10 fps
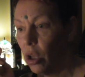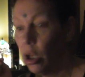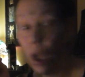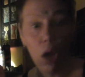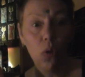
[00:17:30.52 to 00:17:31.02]

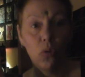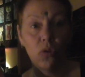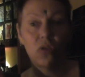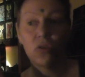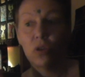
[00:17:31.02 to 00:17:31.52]

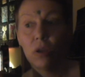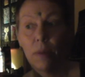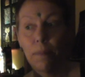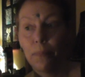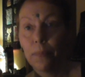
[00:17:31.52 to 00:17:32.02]
loads
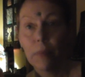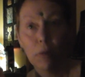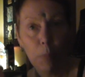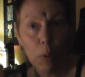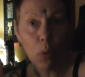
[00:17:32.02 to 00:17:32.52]

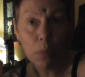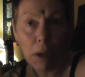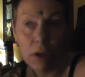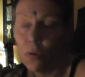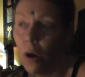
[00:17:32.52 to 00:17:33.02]
it's beyond
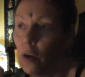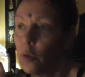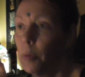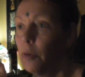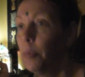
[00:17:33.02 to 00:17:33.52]
my
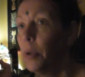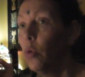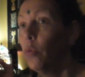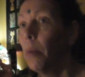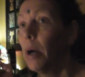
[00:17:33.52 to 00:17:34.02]
grasp, it's
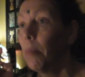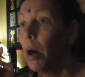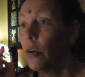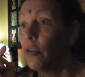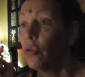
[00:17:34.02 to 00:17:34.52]
beyond my
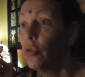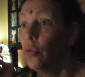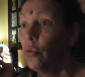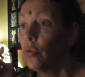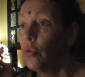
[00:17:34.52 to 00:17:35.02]
mind
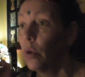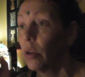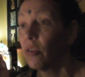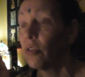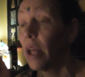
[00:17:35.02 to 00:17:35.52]
to, to
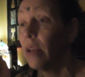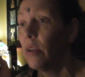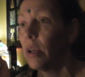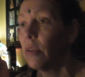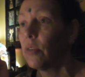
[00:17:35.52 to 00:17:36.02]

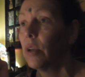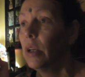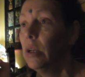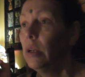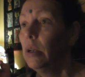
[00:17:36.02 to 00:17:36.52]
understand it.
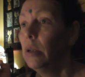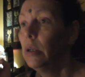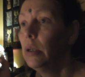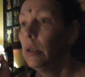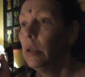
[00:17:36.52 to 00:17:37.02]

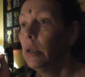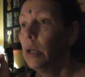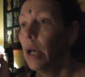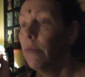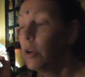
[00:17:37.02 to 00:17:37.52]

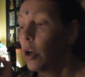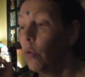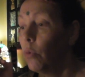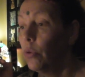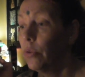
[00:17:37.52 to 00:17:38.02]
And we
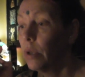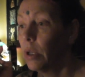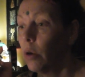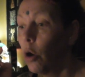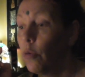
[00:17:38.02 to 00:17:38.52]
go on
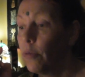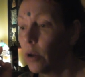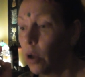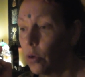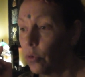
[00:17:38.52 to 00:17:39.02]

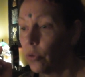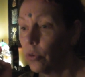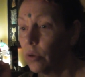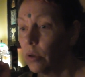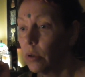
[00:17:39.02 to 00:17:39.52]
overload,
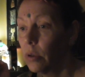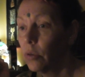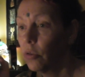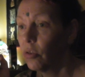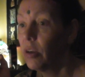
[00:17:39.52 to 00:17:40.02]

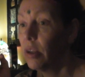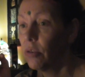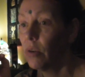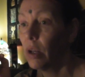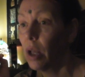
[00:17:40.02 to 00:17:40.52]
just
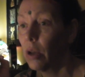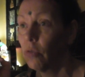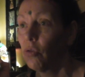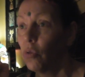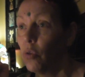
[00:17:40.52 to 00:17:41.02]
literally like
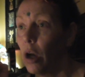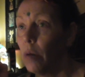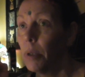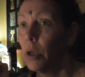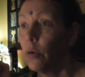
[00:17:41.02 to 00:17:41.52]
a
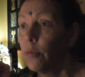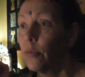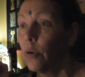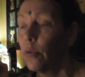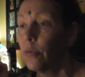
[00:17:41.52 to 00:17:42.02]
tsunami
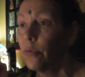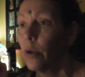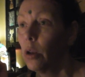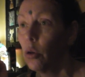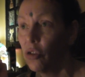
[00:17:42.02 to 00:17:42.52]
of,
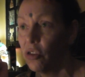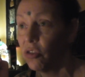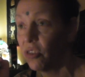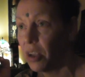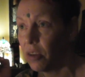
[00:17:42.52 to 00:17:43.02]
of
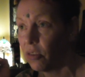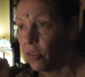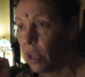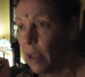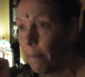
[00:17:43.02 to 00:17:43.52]

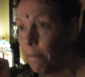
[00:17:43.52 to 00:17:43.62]
logistics,